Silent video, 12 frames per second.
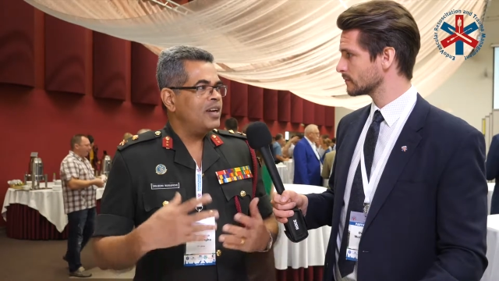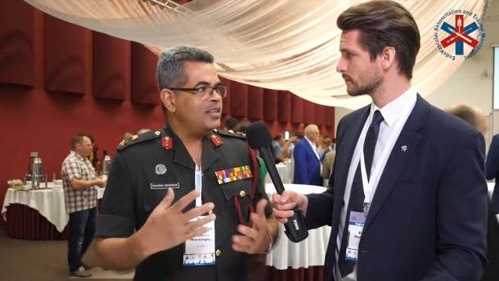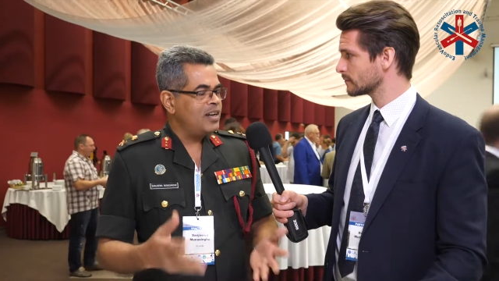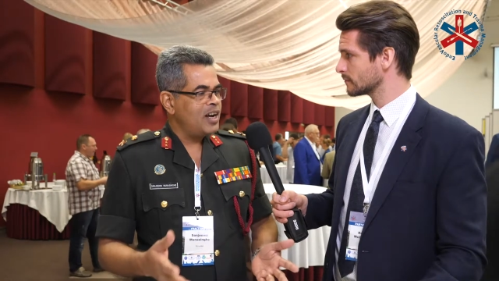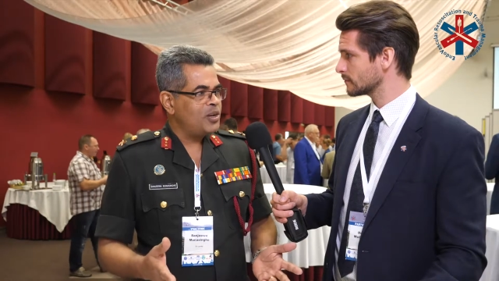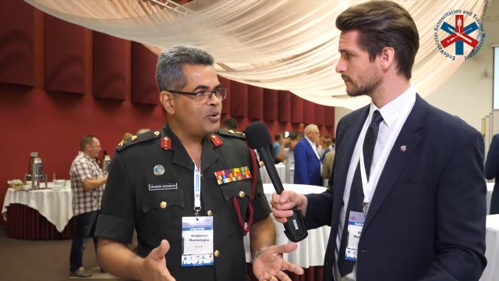Speaker 1: it's
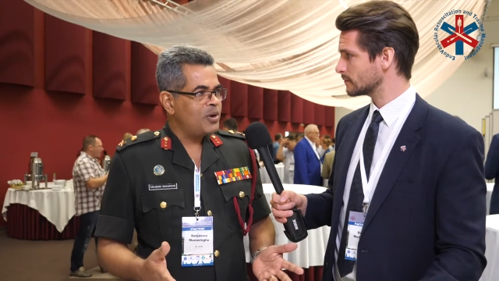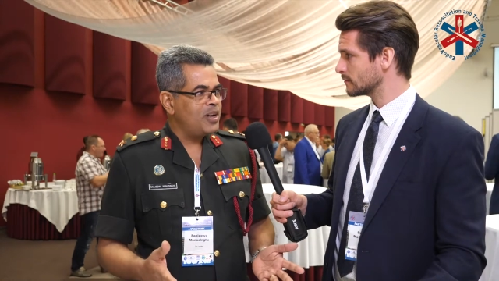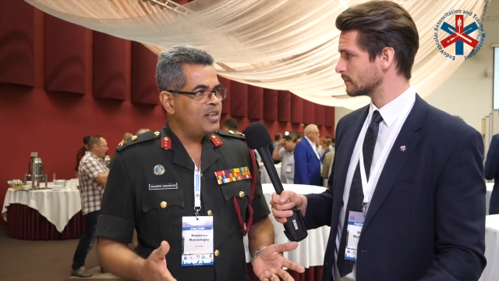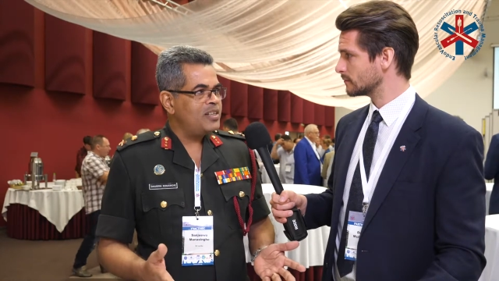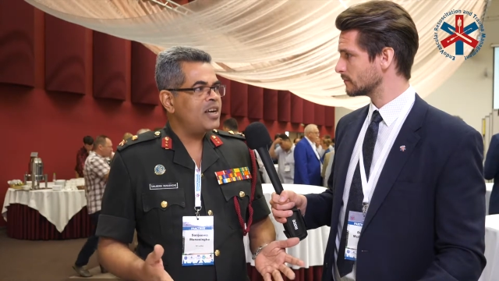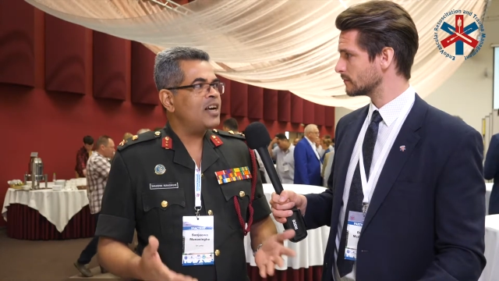a natural
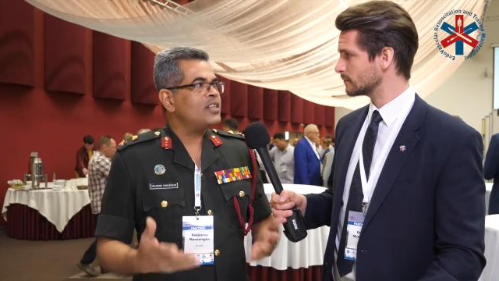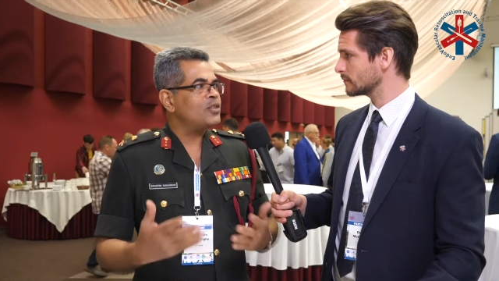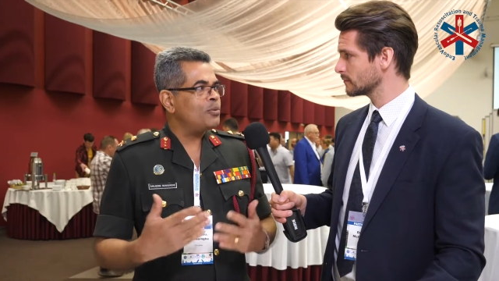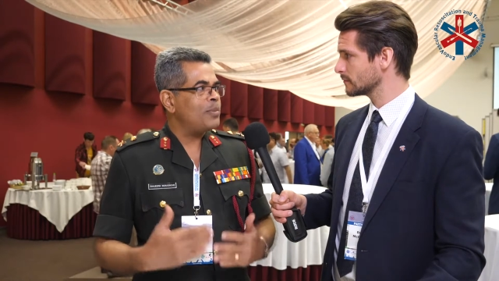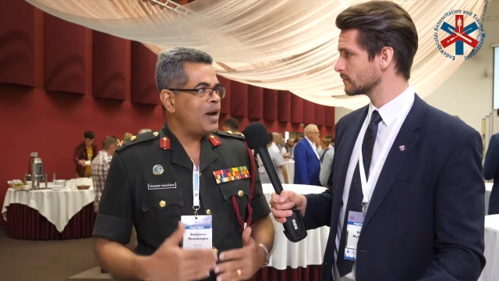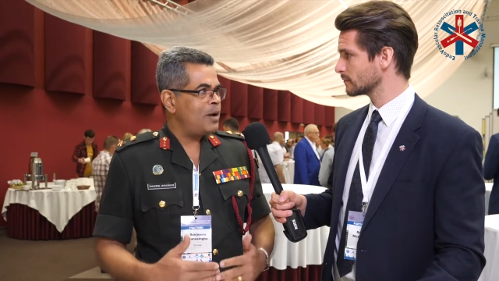disaster
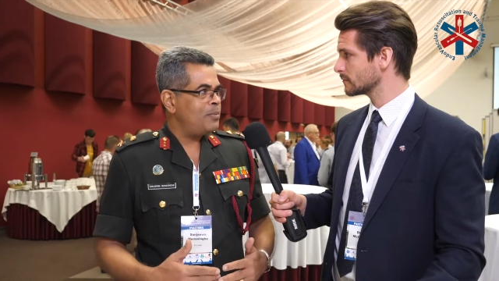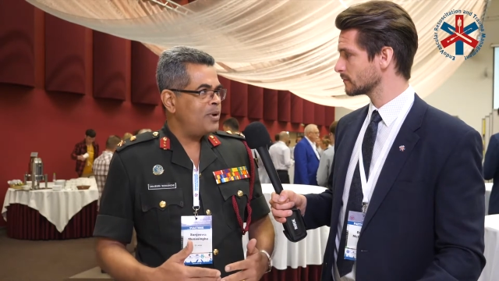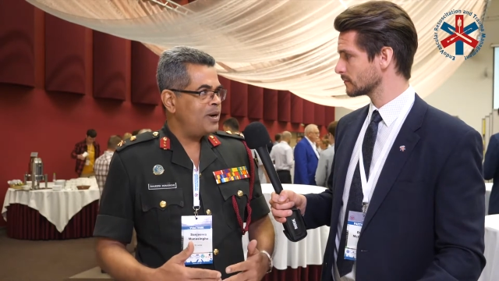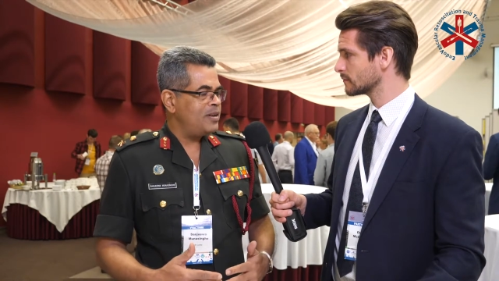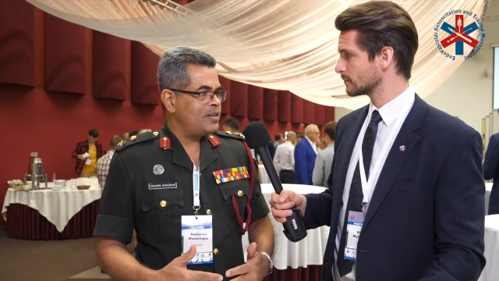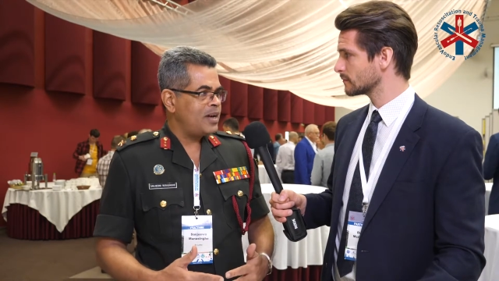or
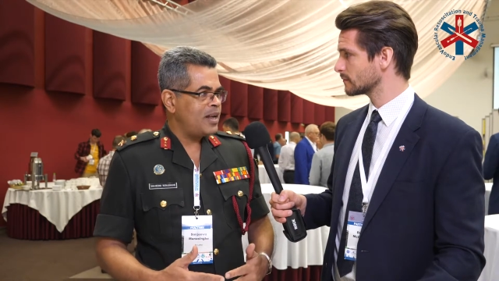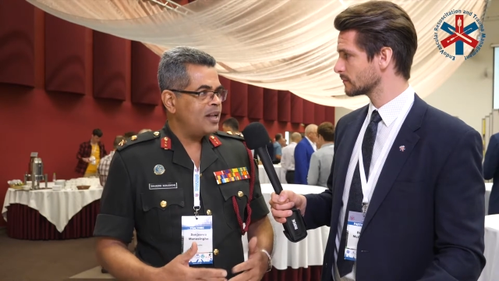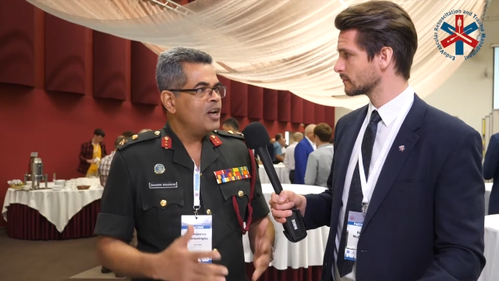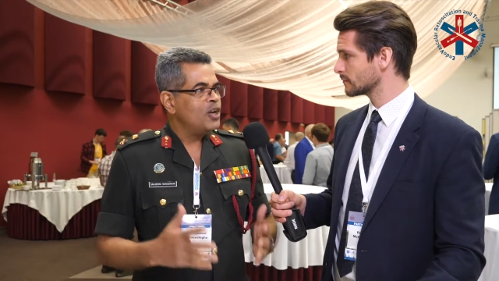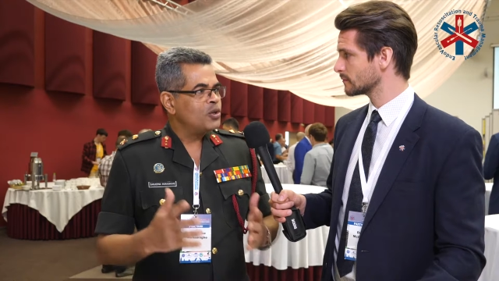man-made disaster.